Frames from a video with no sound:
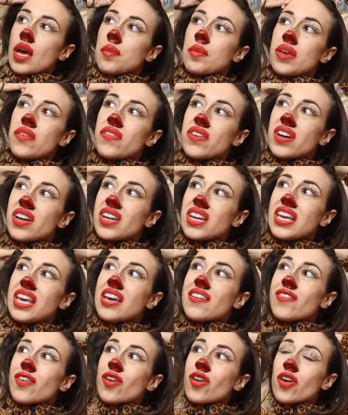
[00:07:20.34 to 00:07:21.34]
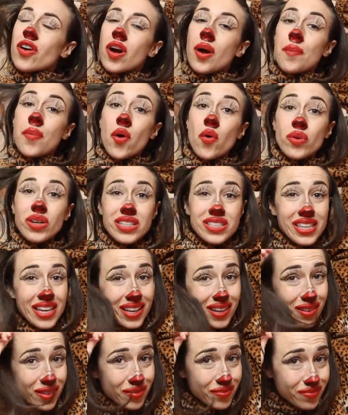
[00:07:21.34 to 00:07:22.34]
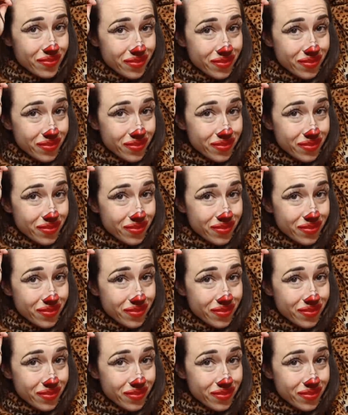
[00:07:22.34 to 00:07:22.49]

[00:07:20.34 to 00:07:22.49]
I'm even gonna give her a ponytail,